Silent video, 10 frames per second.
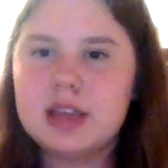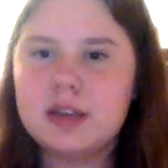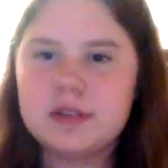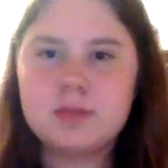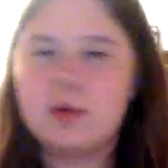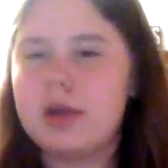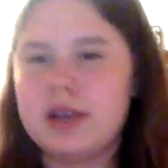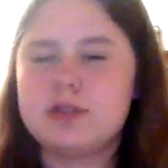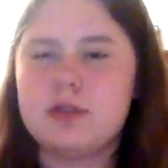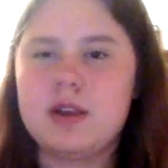there's more
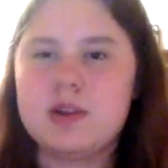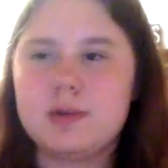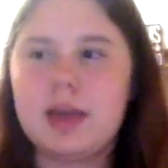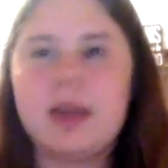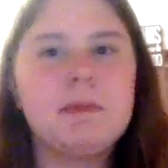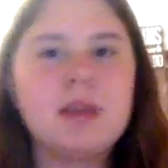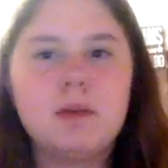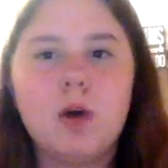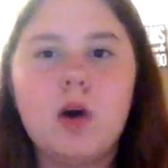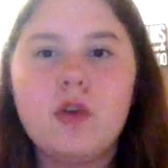history to it. I mean,
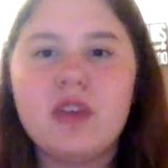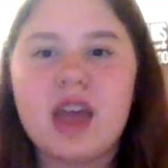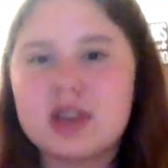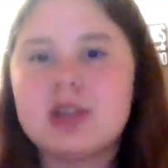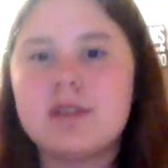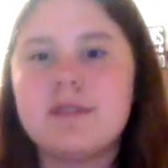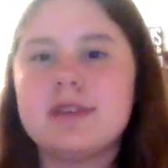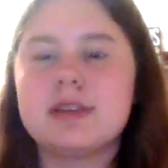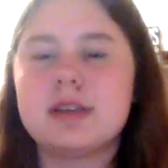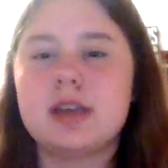Walt actually
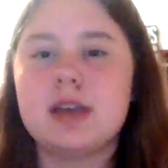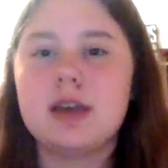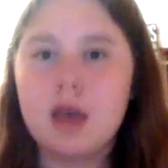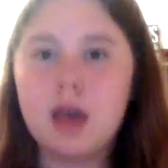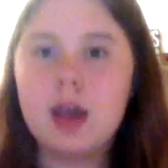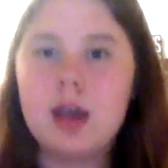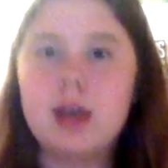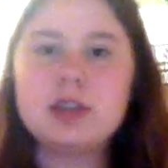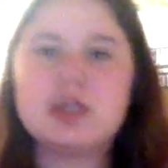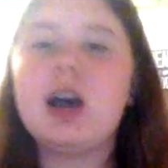physically
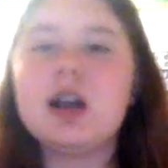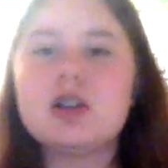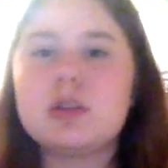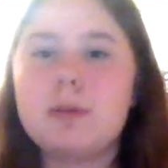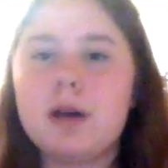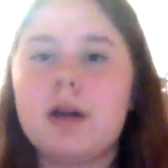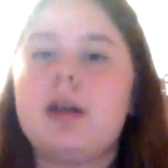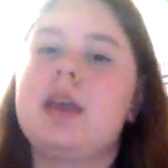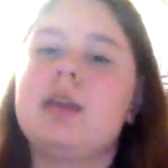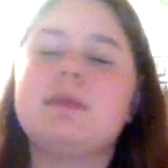touched the park.
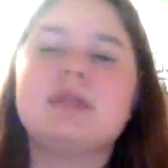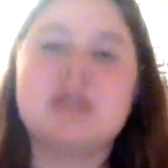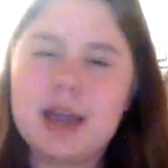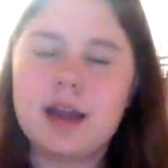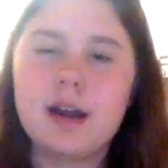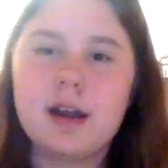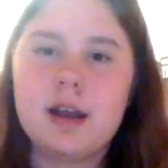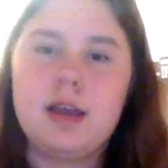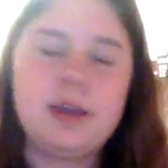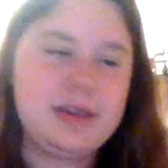He was there.
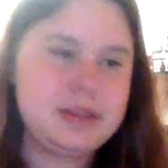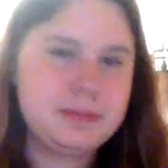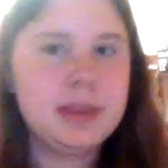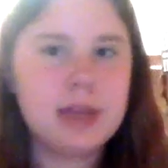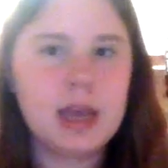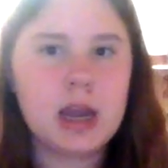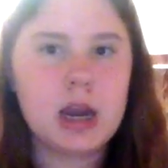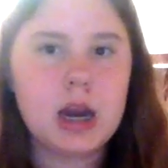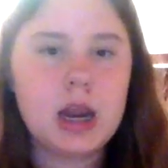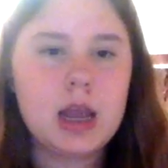He's been there.
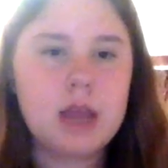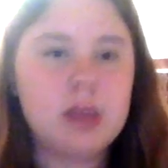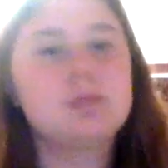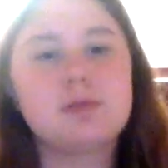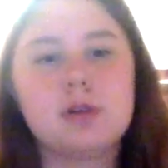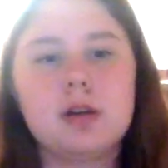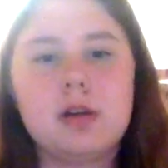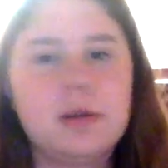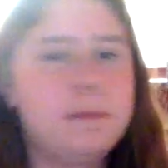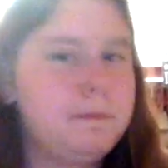There's more.
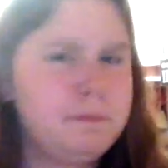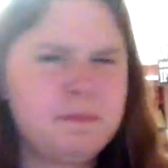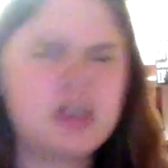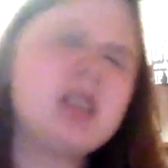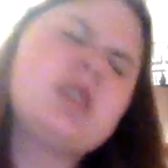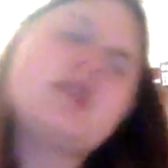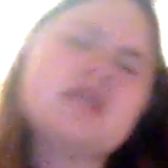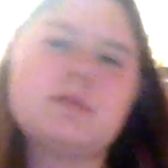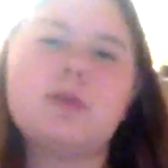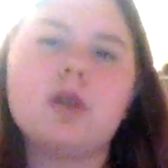
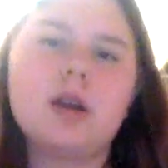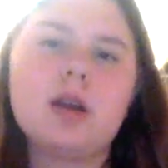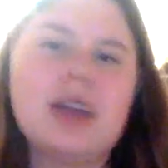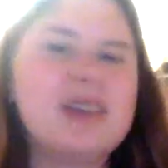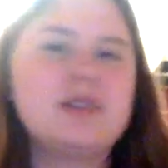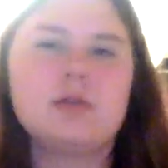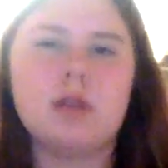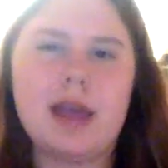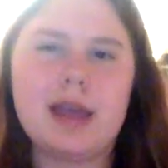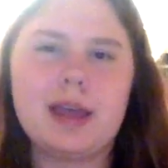It's more
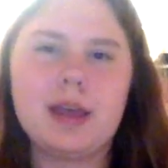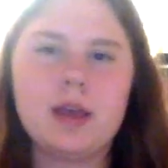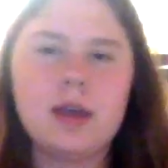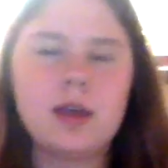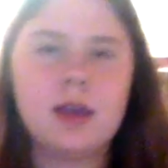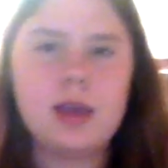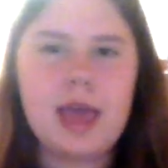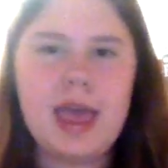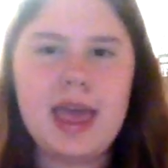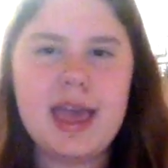historic.
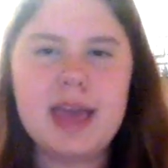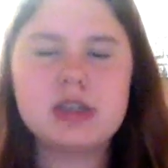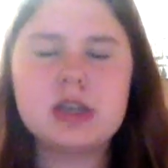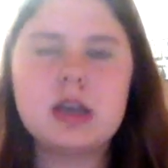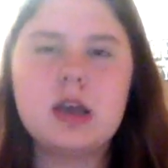And